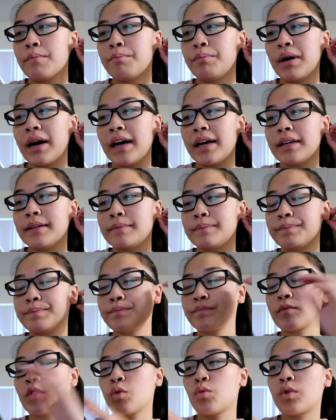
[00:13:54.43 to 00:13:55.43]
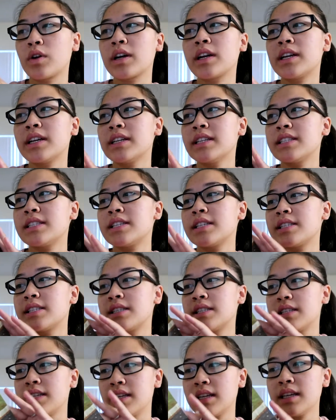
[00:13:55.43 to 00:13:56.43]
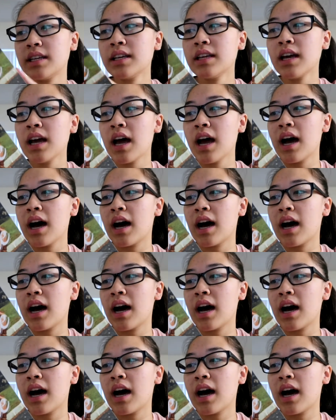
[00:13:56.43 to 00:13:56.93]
But we're gonna need to see.